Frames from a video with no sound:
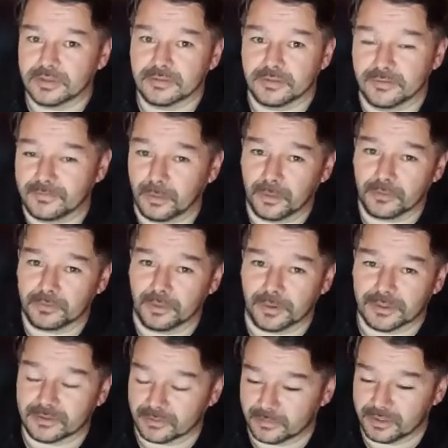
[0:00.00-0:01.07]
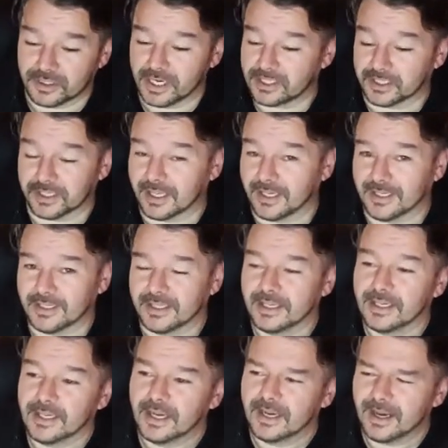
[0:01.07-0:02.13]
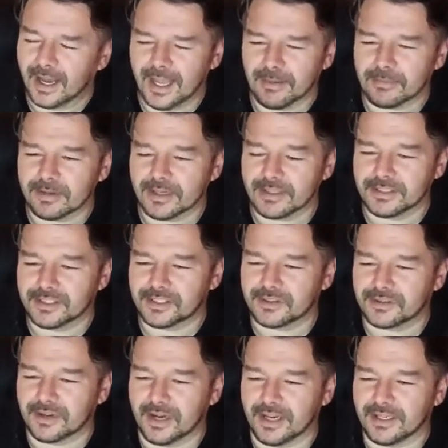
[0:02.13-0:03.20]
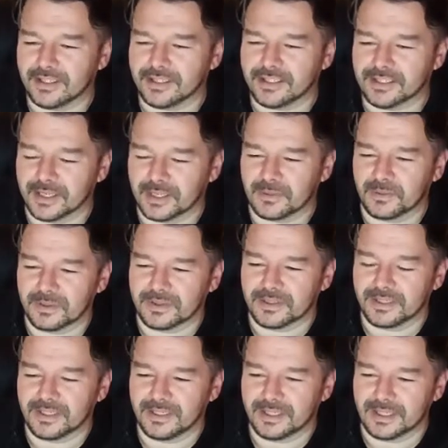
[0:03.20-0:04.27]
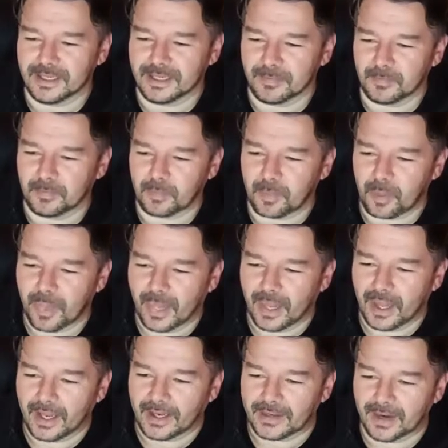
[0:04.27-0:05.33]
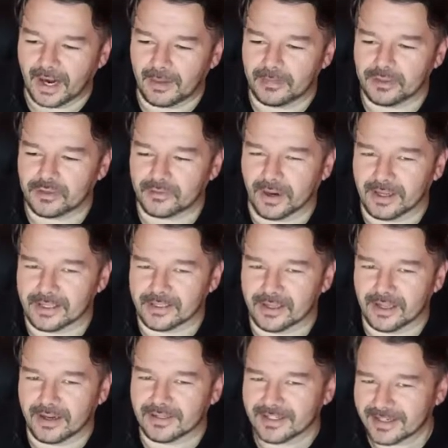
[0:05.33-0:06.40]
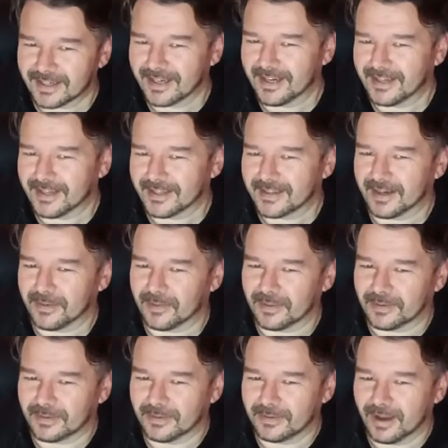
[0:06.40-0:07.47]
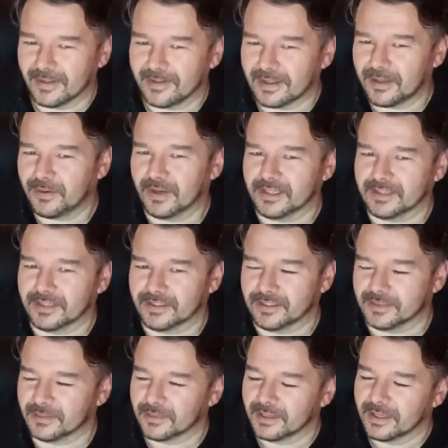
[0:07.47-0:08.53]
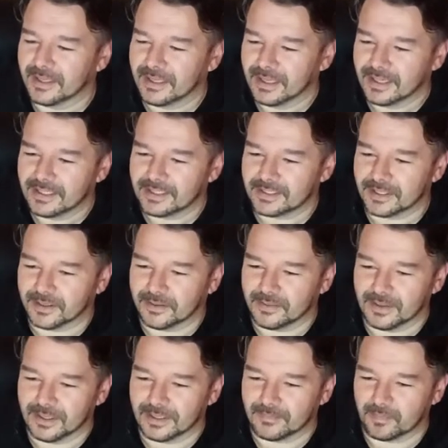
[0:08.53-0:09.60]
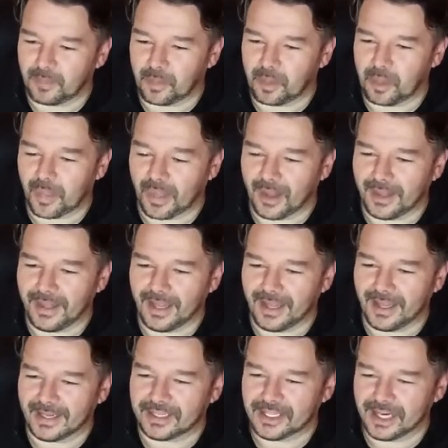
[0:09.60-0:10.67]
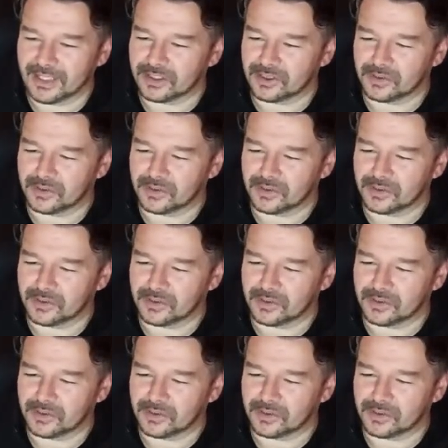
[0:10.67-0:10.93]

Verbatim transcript: The fourth book is going to change again. I am kind of trying to stick with the, um, the Harbinger writing style because I kind of like that one. I think you guys did too. So, um, yeah, it changed.